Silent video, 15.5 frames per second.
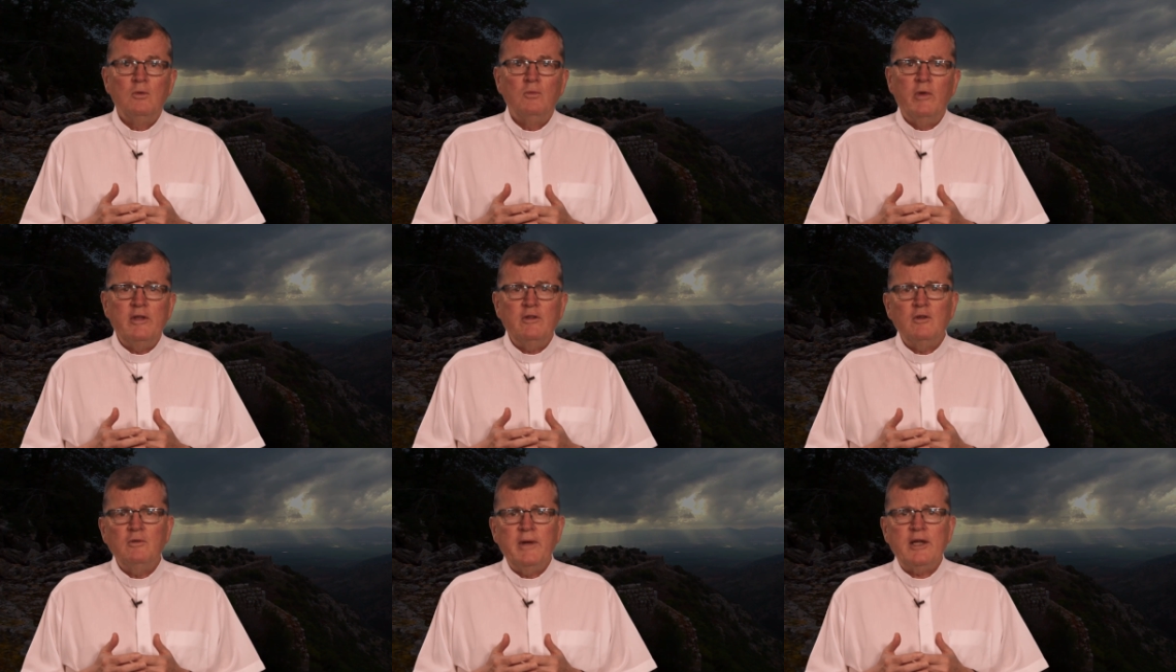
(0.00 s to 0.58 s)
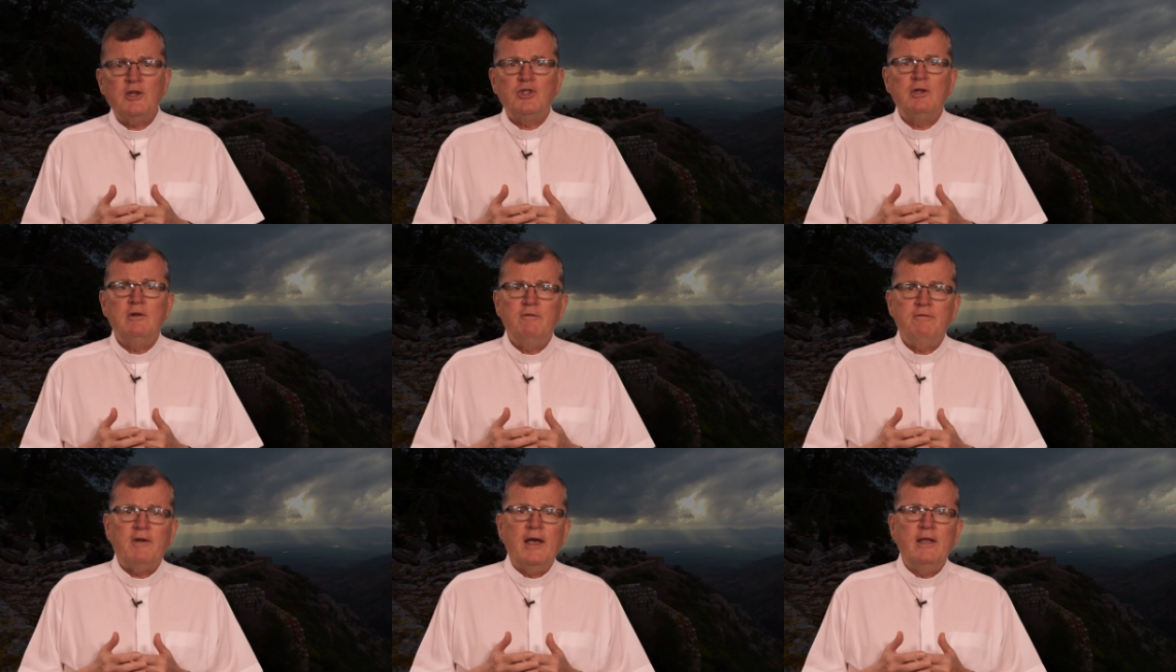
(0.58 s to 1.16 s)

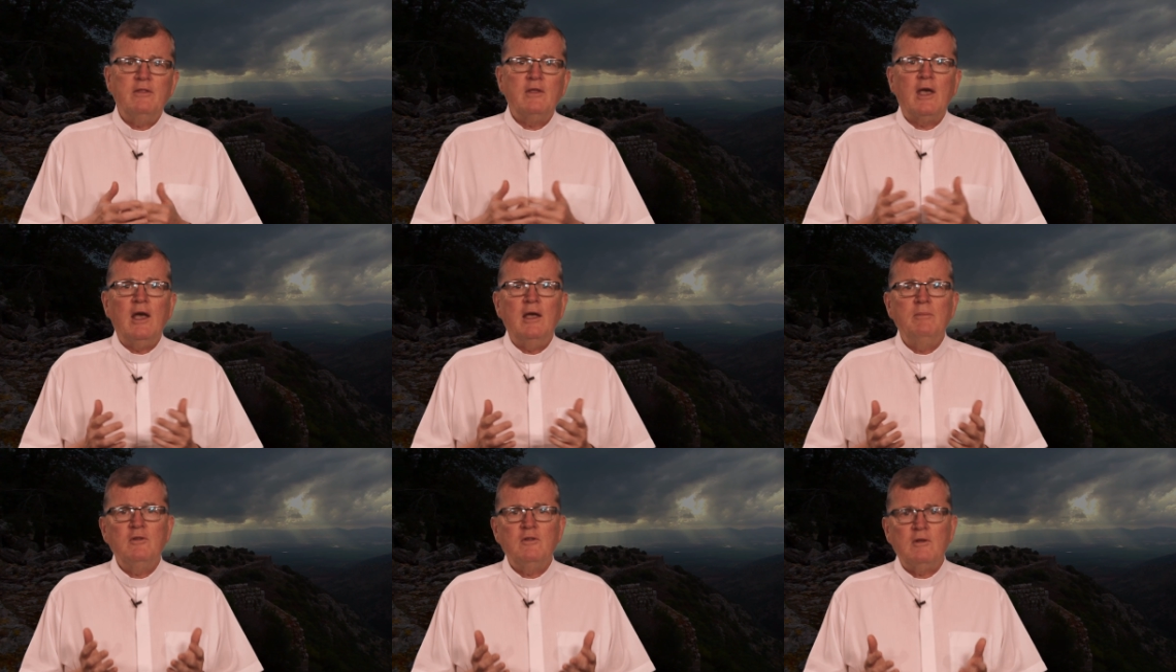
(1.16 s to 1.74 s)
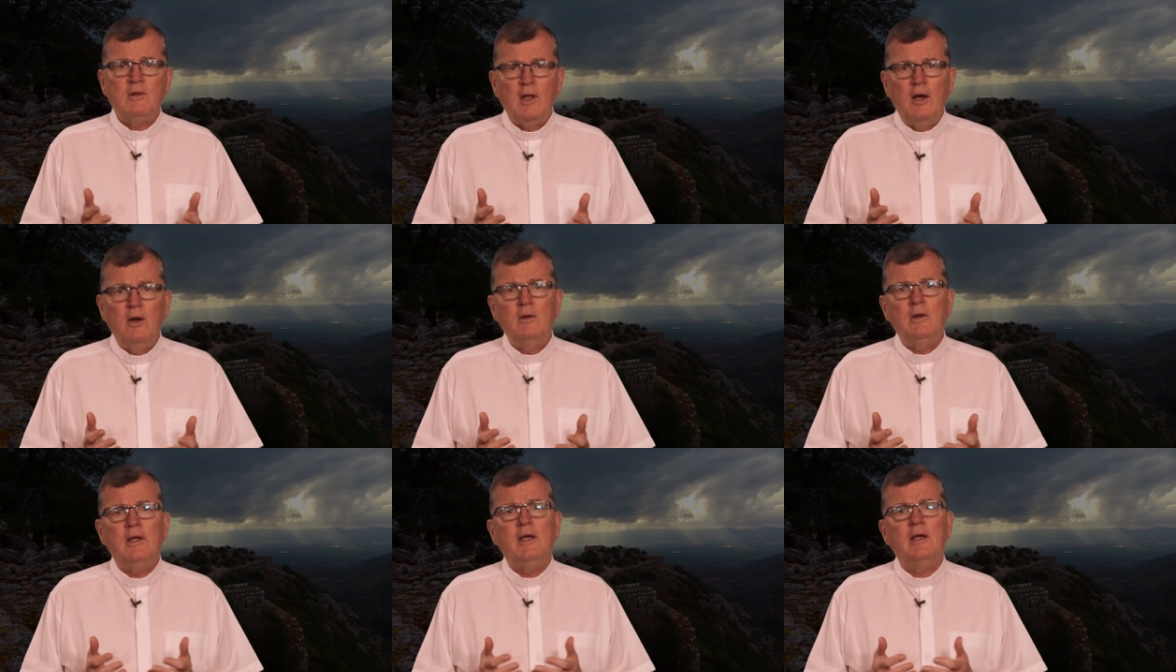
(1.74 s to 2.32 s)
Resurrection faith came
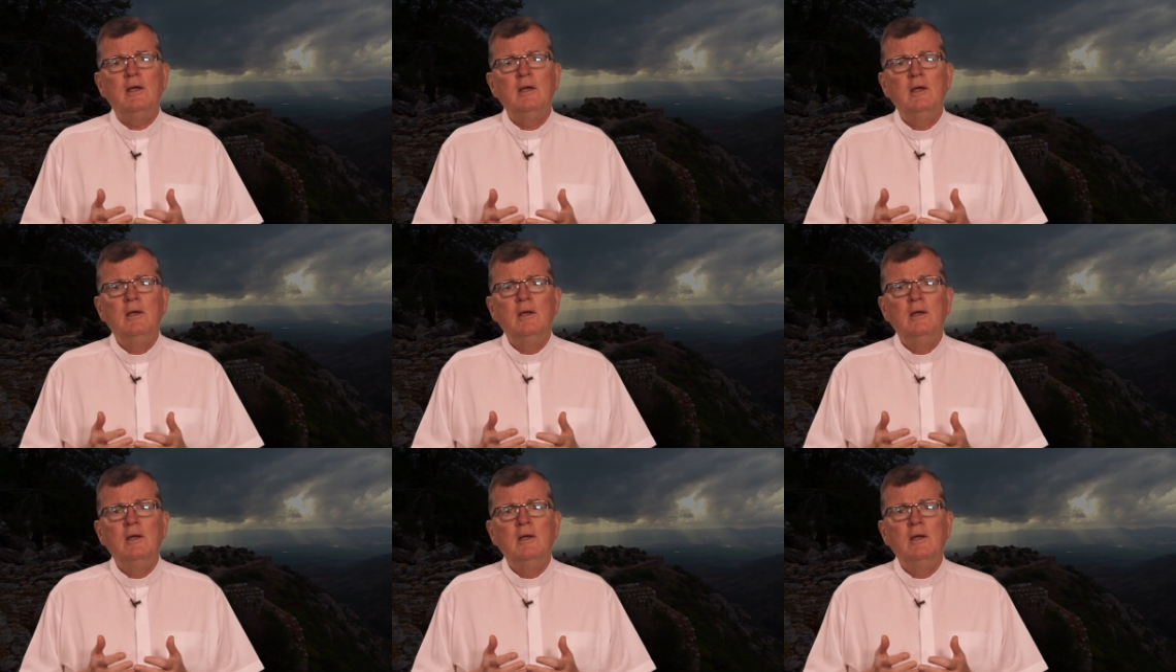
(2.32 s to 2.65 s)
slowly,